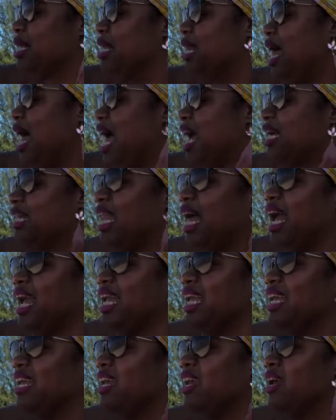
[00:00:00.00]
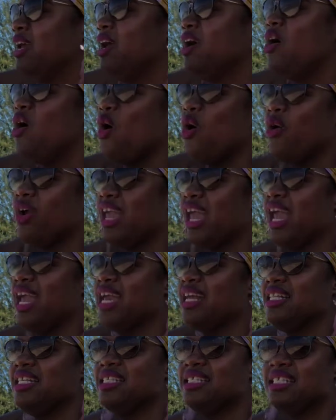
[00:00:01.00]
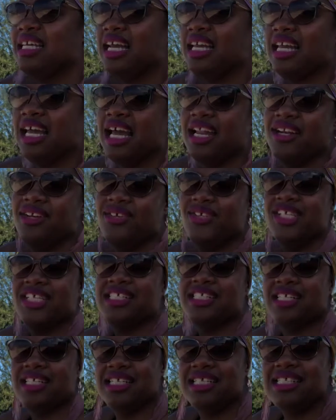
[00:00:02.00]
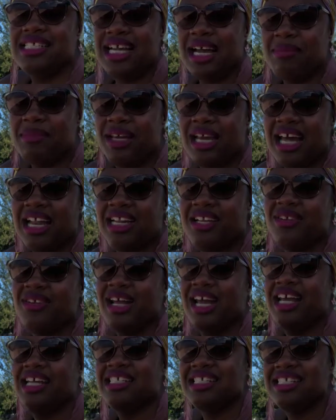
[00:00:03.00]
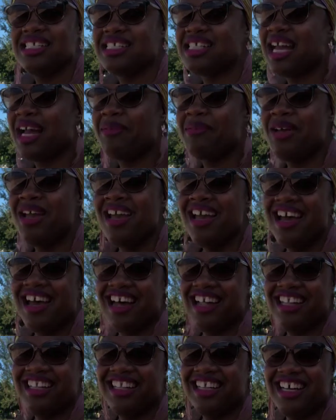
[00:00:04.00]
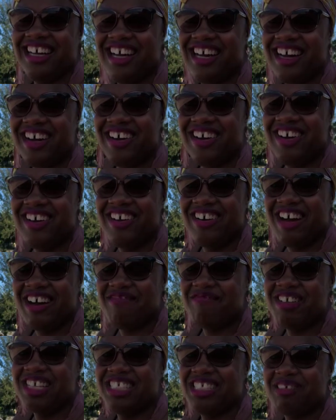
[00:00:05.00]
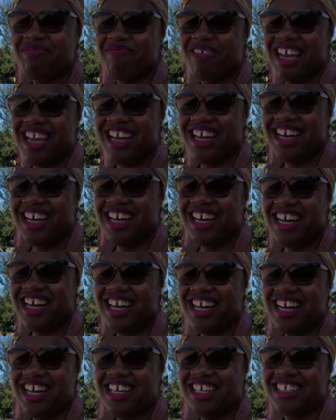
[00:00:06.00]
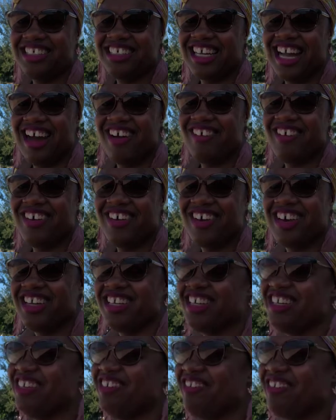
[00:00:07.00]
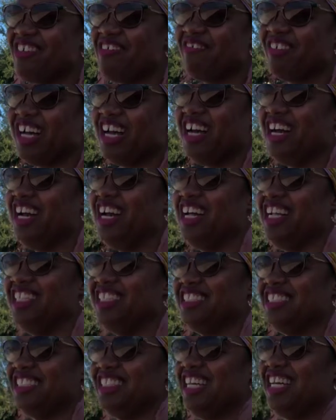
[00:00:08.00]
clock like, okay, this time you gotta do this, and this time you gotta do that. This time, hello, I'm in Jamaica. How are you, Ravon?